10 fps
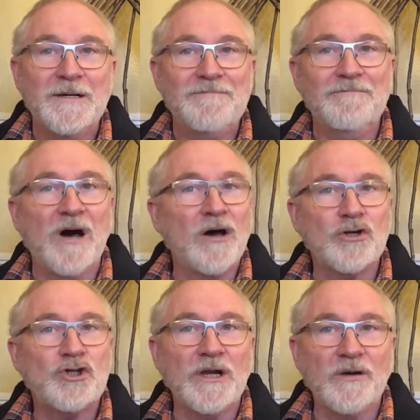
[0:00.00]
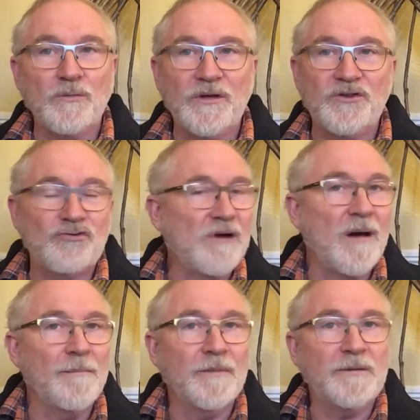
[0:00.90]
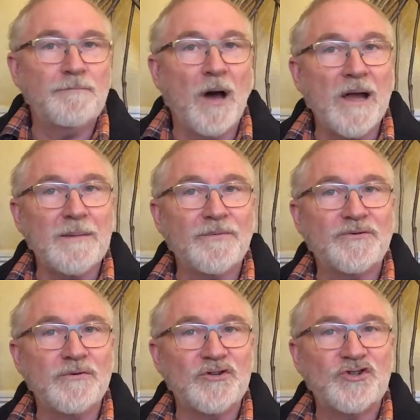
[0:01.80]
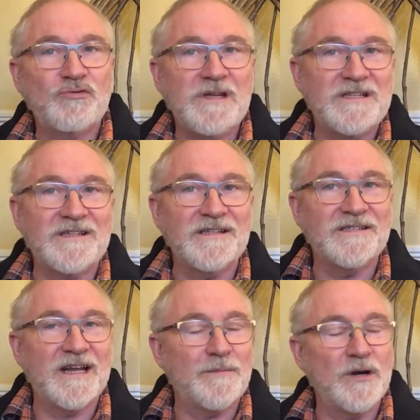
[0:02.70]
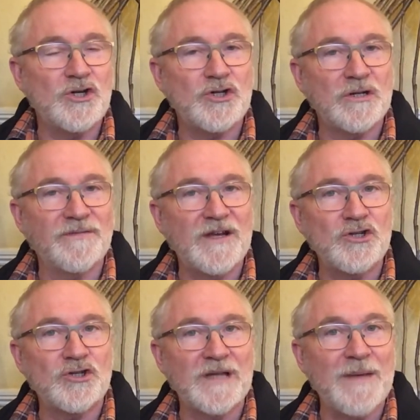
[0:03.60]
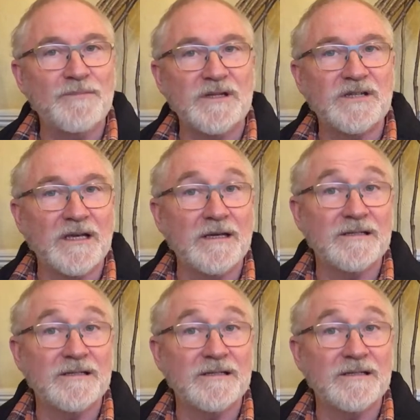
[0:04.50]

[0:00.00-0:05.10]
marching with drum and pipe through the streets in celebration of ancient enmity